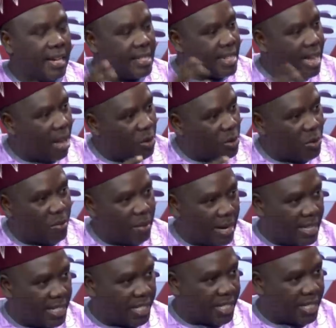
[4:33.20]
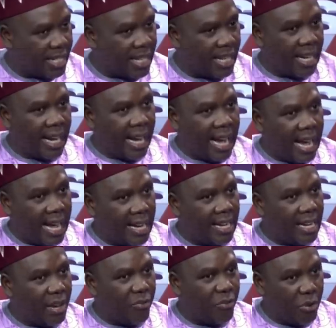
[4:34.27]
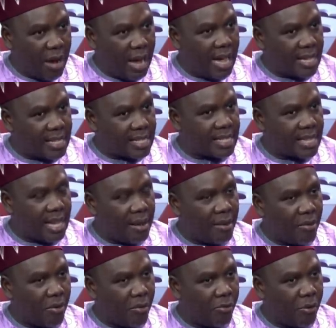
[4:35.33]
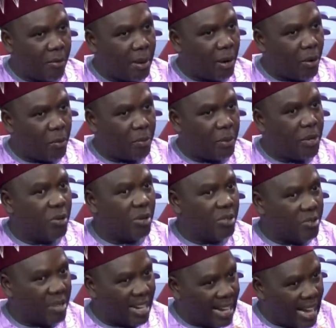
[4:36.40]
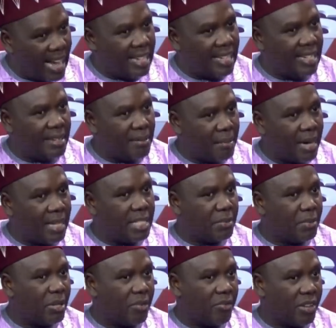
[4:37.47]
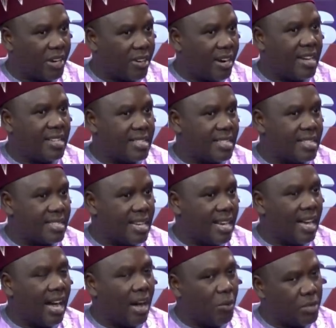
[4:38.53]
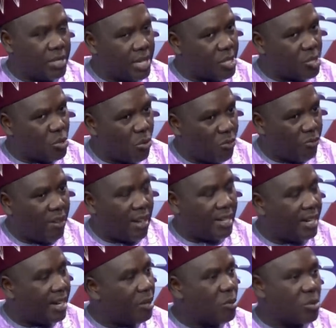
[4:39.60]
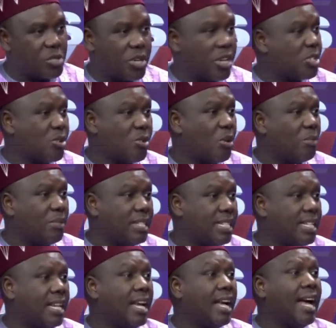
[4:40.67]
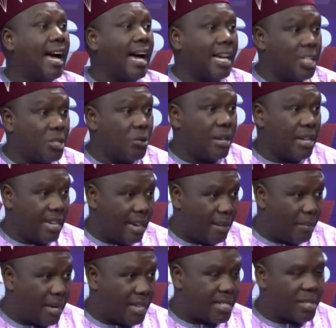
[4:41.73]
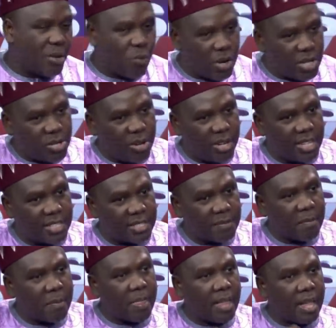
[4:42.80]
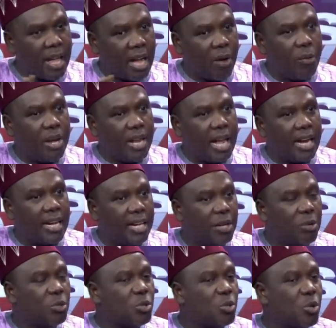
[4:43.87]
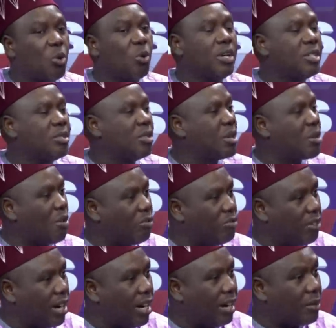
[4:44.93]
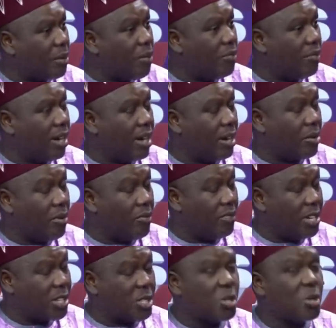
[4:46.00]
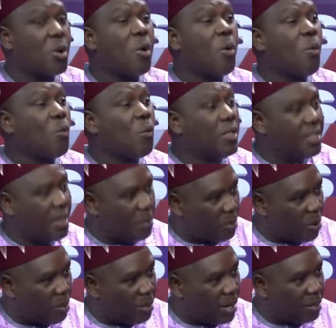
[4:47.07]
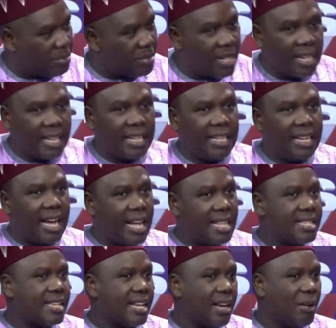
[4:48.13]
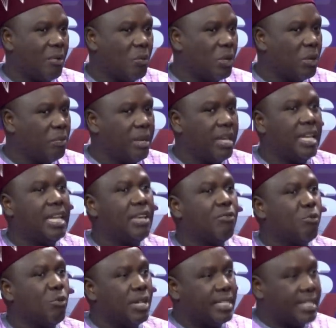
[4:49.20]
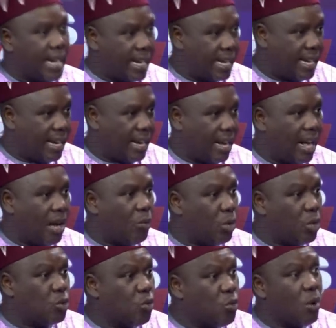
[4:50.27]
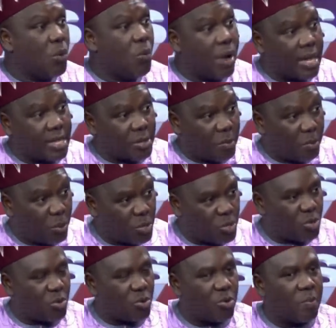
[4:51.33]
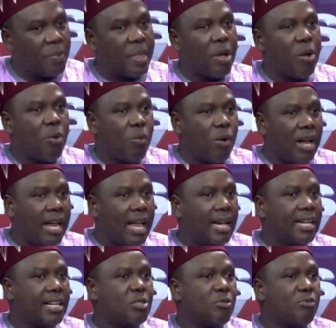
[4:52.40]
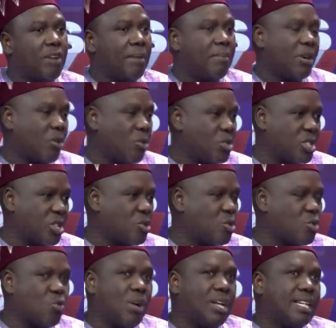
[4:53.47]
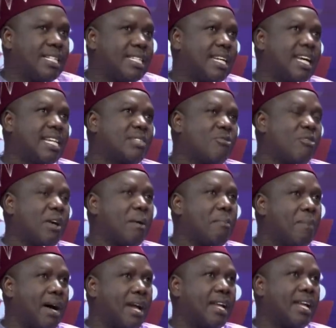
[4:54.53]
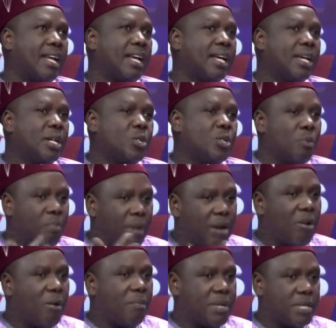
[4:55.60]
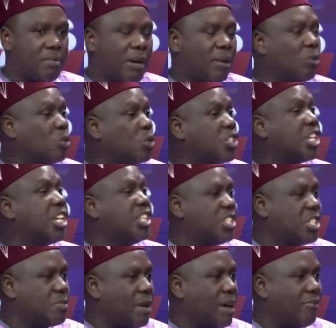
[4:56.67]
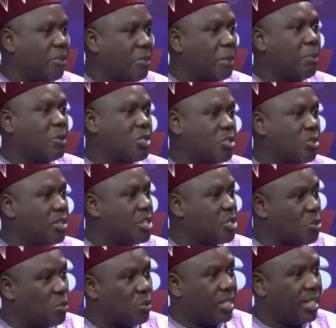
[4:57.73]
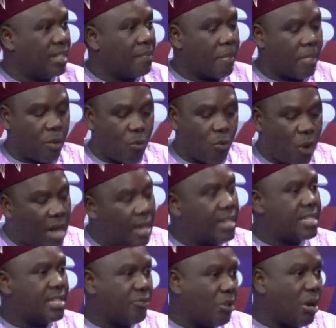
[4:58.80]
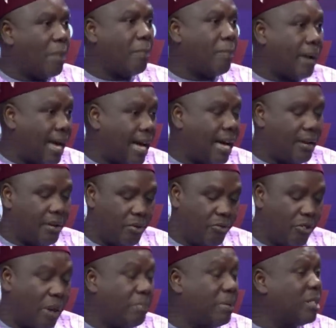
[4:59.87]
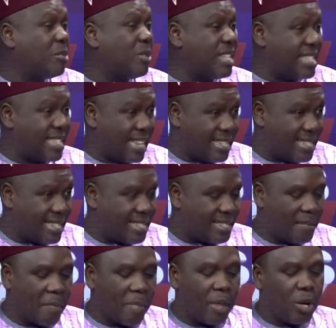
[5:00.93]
It is how you manage it. And if you ask for my opinion regarding the management of the crisis, I would say so far the reconciliation committee are doing their best. The question is, are we likely to go into the conf, uh, uh, convention with the problem? The answer will be if we take care and we do what we are supposed to do, we're likely to find a consensus. What it takes for a man to make up his mind or to change his mind from a position he's holding. One is if you apply, uh, if you appeal to his senses.